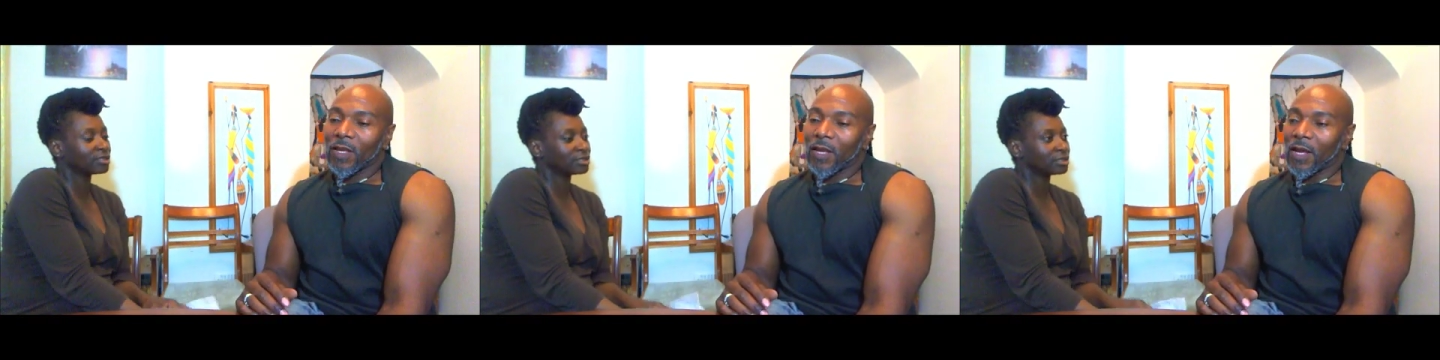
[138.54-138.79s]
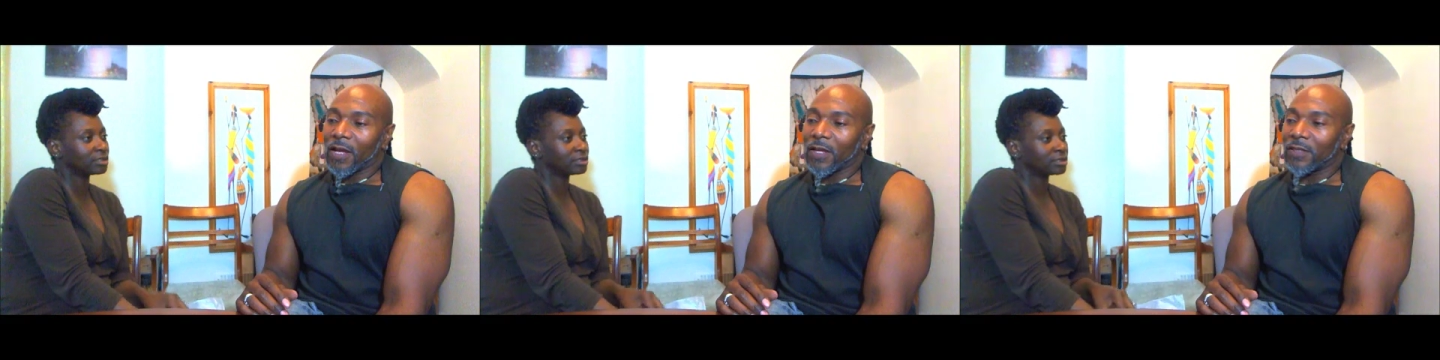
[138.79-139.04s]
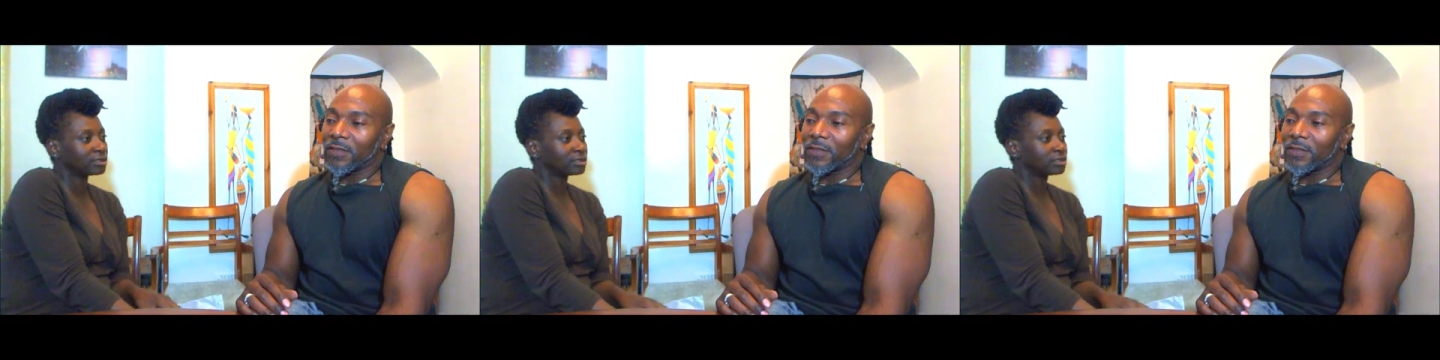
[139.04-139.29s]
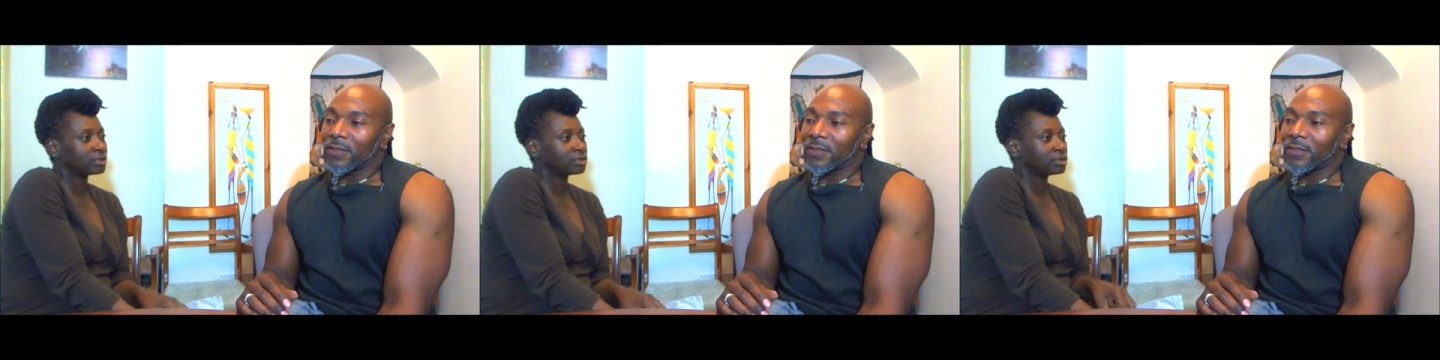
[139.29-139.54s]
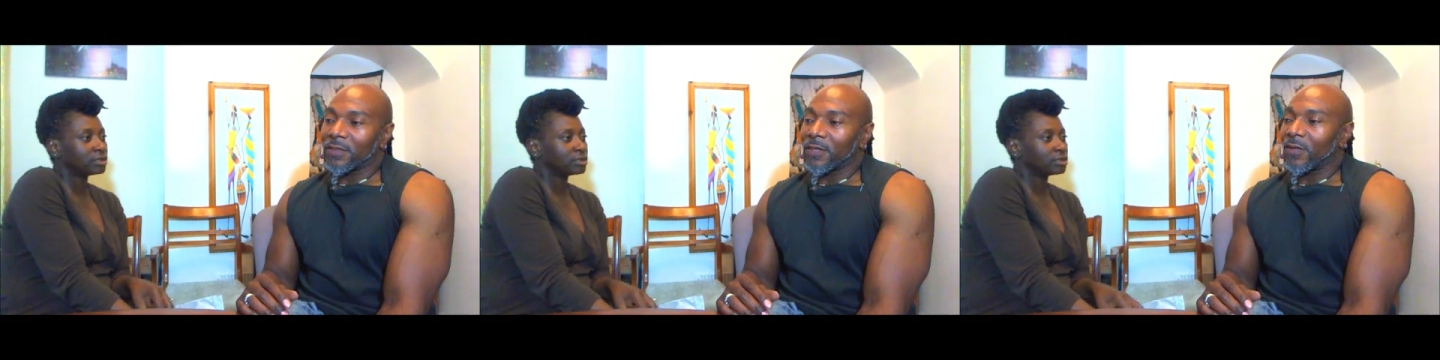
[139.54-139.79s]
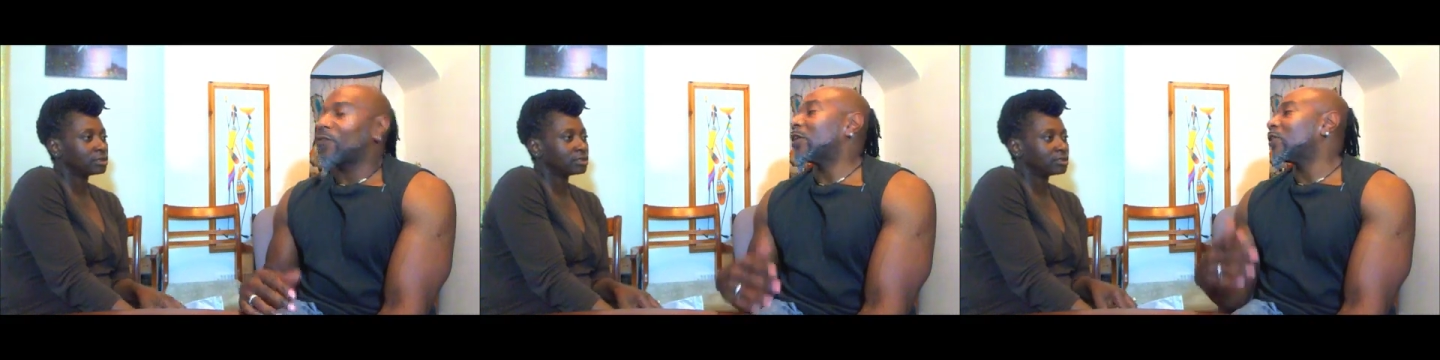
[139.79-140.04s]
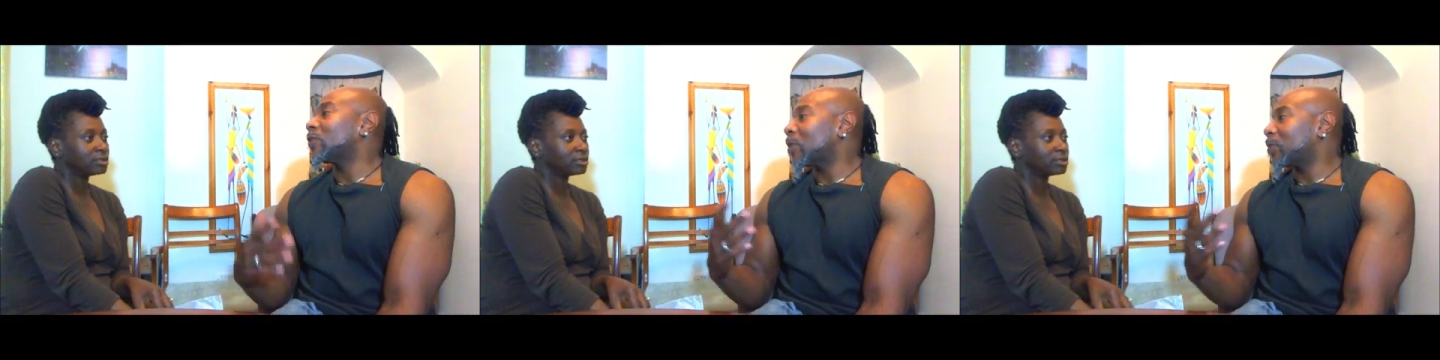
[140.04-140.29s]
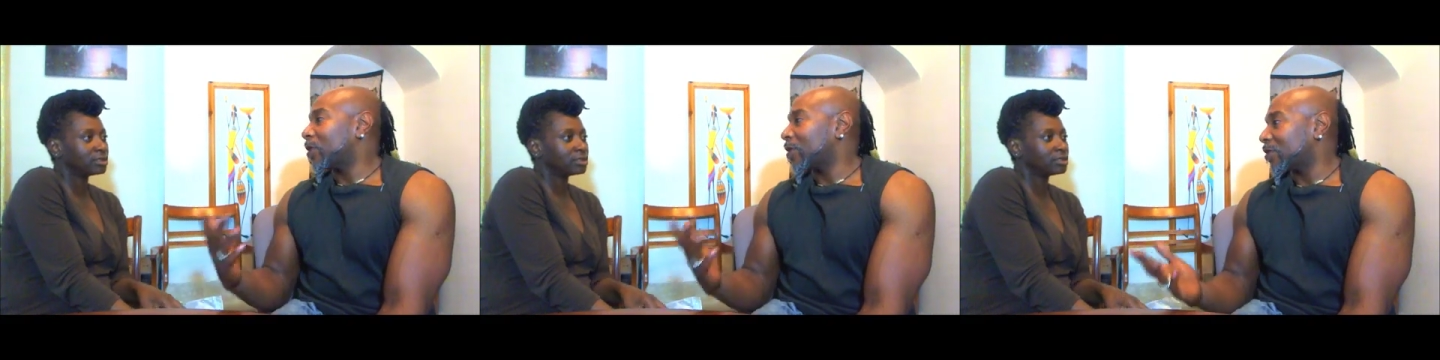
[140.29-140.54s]
Speaker 1: And a friend of my
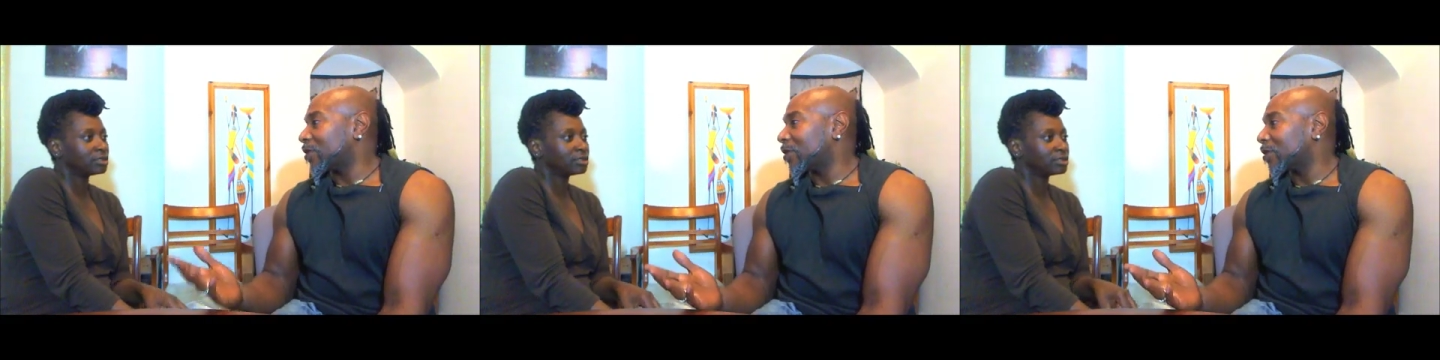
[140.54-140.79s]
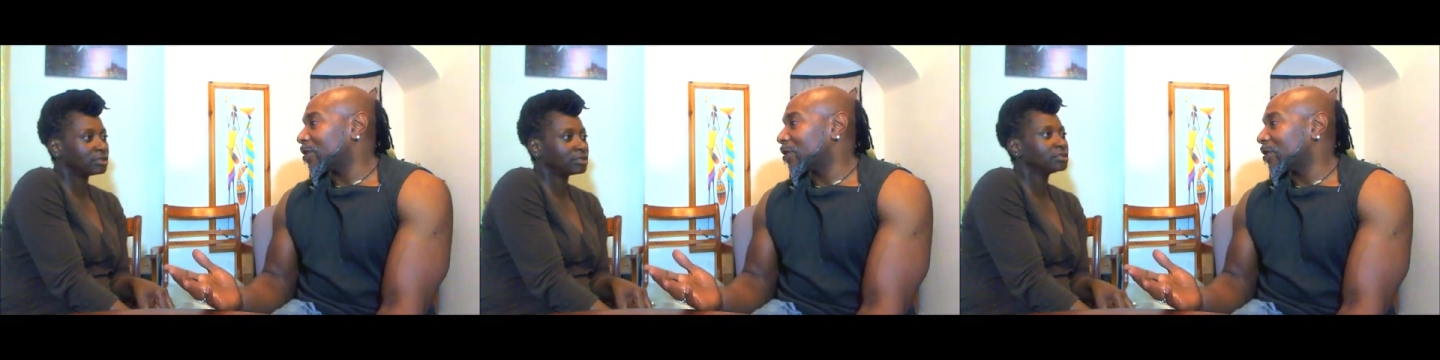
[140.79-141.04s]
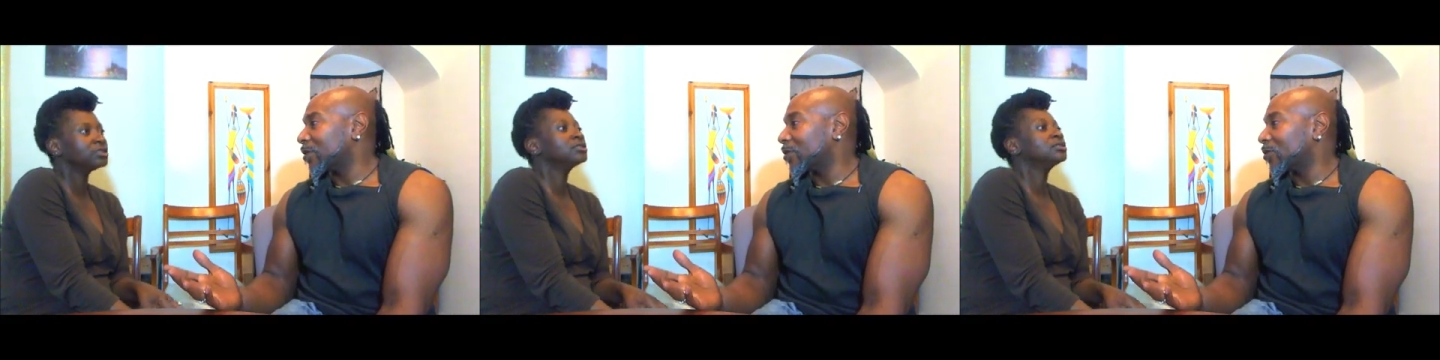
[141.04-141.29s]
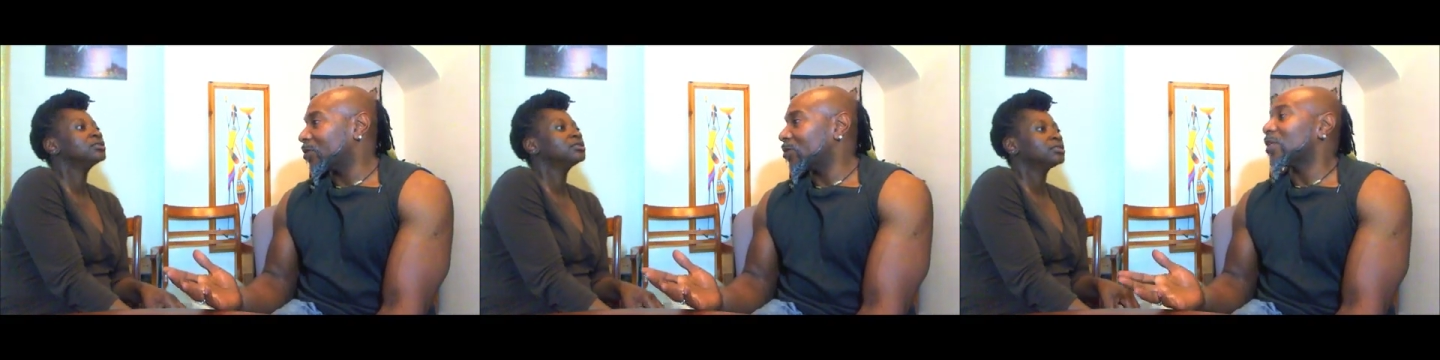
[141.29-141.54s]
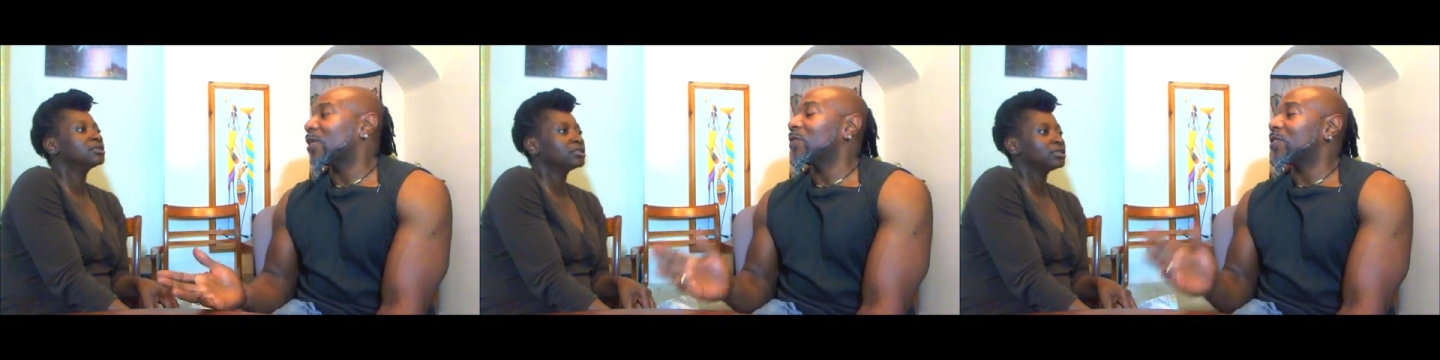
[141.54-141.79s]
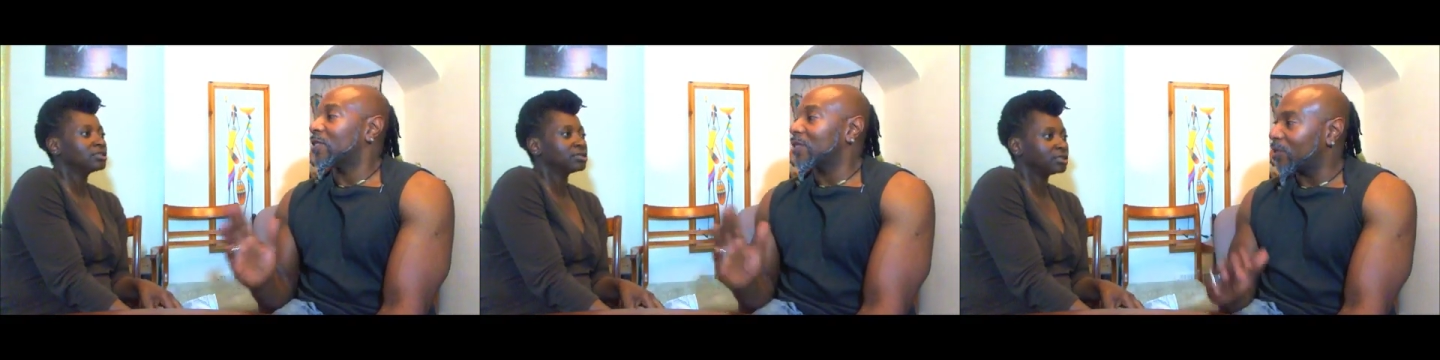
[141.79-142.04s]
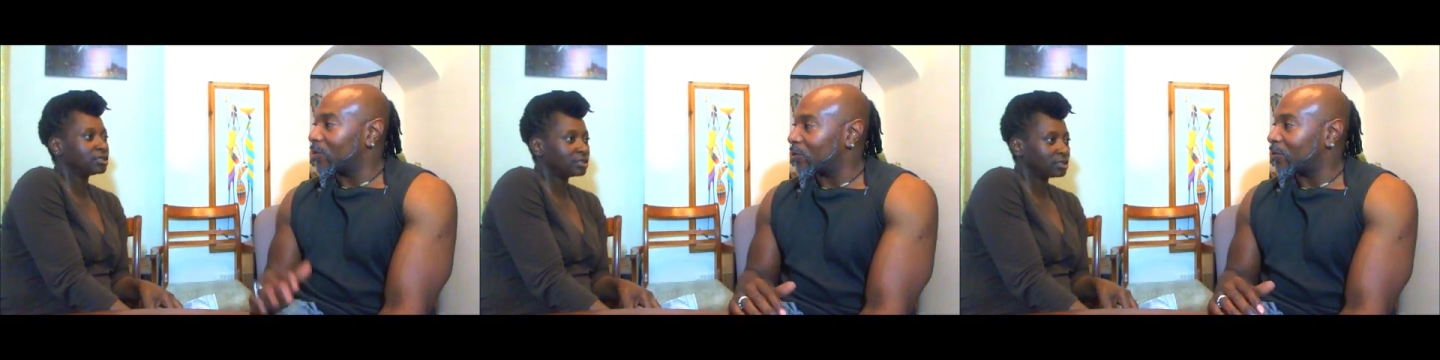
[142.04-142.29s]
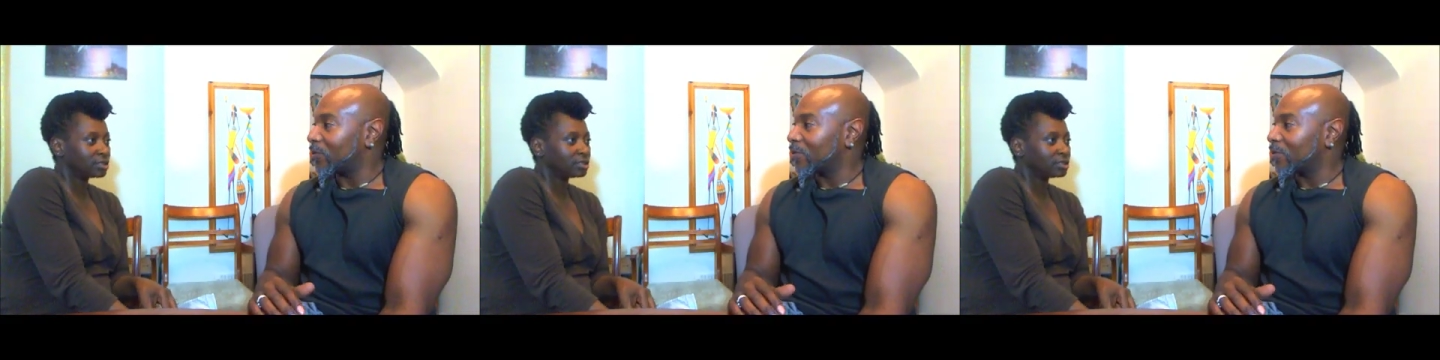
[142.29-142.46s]
partner, whose name is Aliyu,